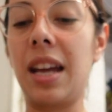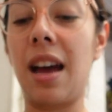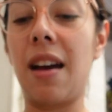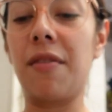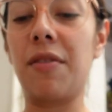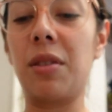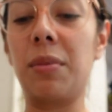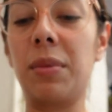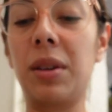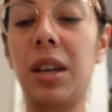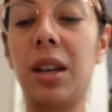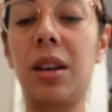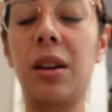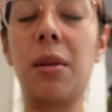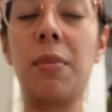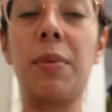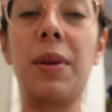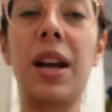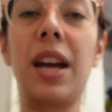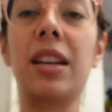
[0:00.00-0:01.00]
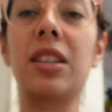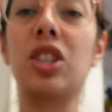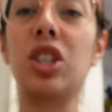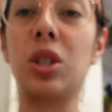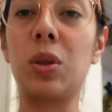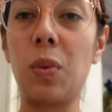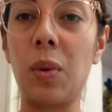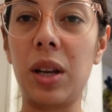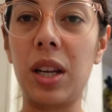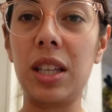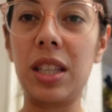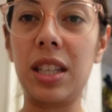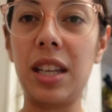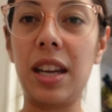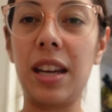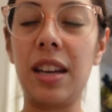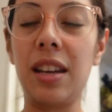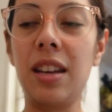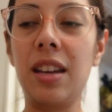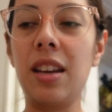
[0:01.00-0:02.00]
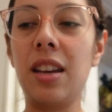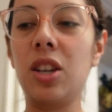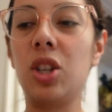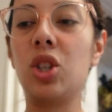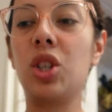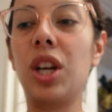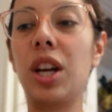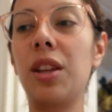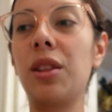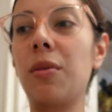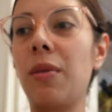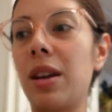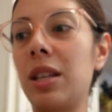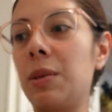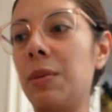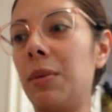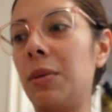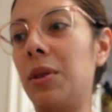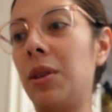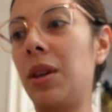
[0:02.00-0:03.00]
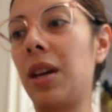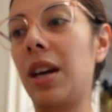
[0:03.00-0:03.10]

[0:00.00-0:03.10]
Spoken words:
have them here, but I just wanted to share the recipe with you